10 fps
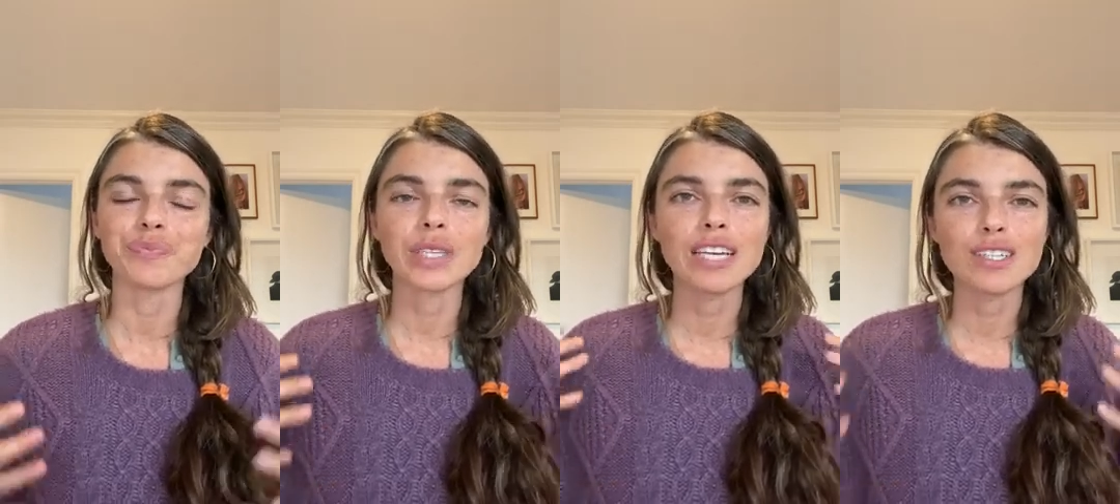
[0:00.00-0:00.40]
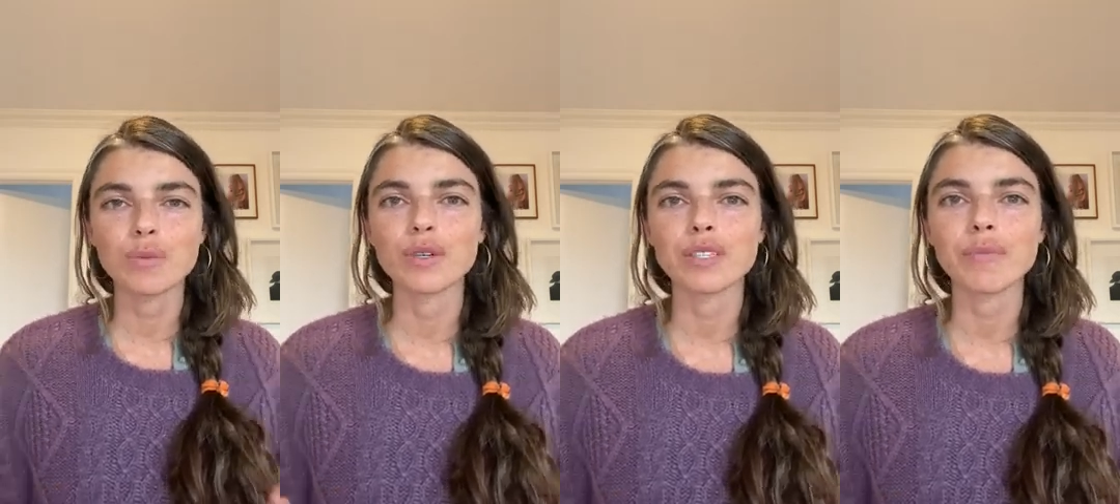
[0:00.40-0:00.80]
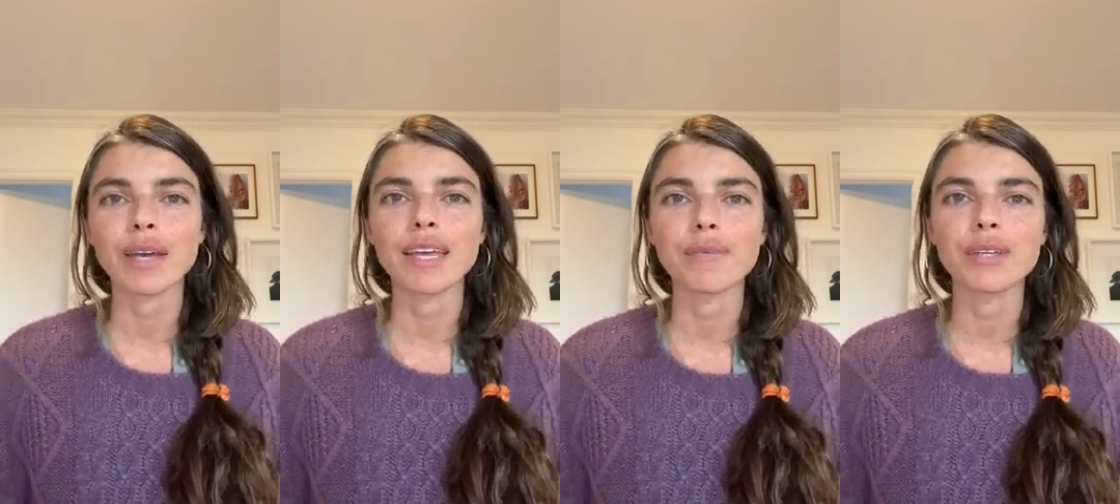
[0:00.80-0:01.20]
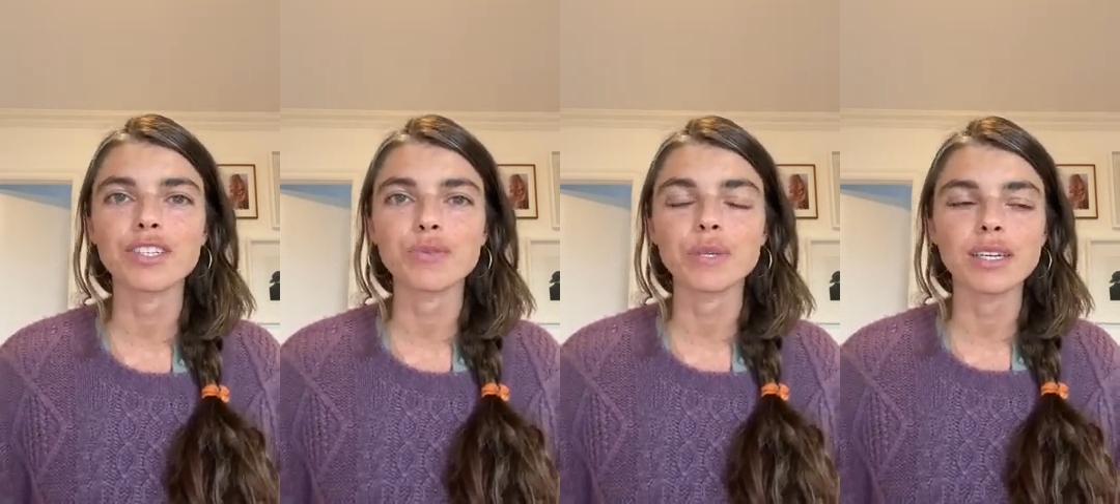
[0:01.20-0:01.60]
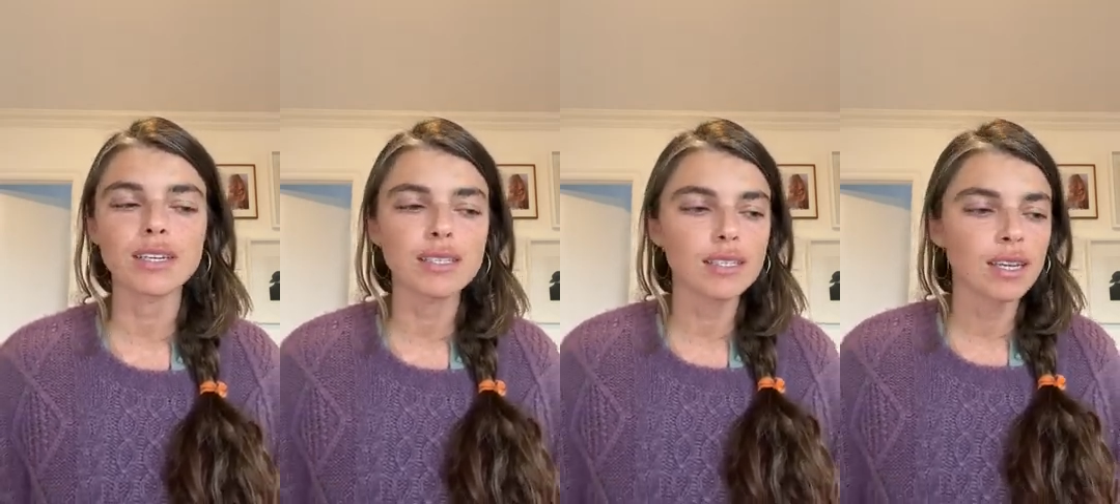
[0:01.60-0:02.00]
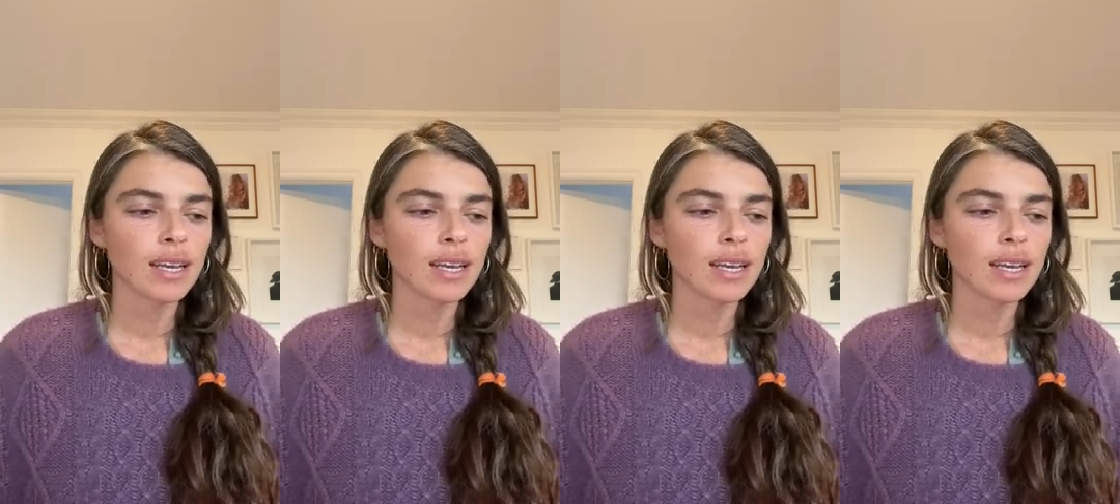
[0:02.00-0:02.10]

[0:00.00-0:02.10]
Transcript: exposing my image because